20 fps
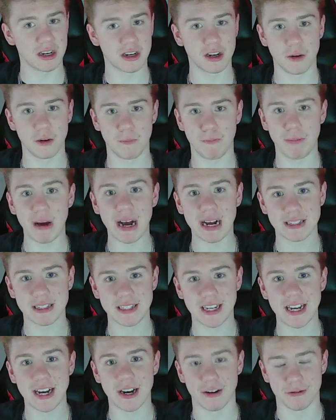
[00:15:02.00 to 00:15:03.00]
going to back
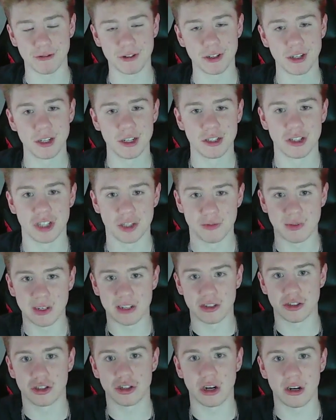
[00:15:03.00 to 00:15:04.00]
down just
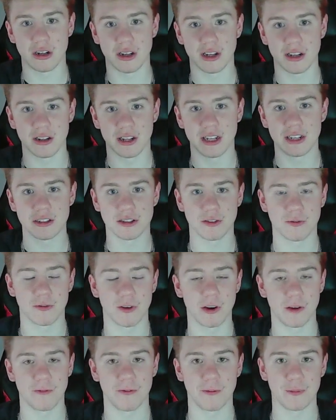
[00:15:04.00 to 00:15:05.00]
because Charles Leclerc's in
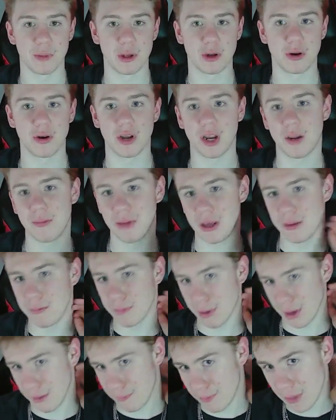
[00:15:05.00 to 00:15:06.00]
front of him, you know what I mean?
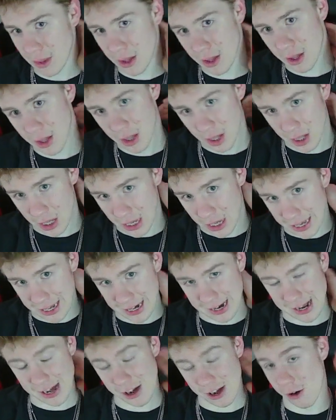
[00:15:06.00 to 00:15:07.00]
But,
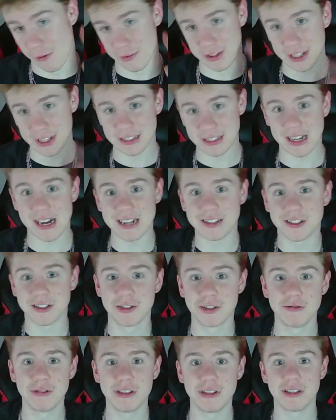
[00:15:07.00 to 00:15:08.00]
and over these last
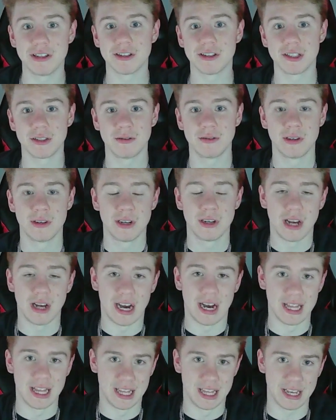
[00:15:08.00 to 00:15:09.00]
2 years,
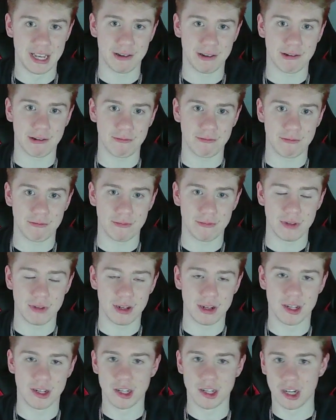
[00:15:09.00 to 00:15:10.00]
I think
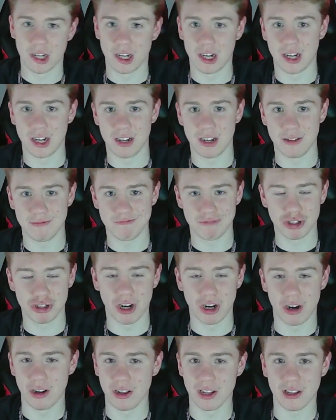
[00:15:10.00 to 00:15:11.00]

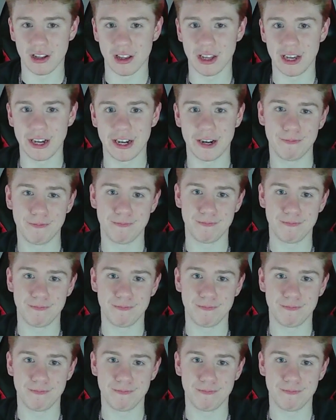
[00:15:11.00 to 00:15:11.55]
Charles Leclerc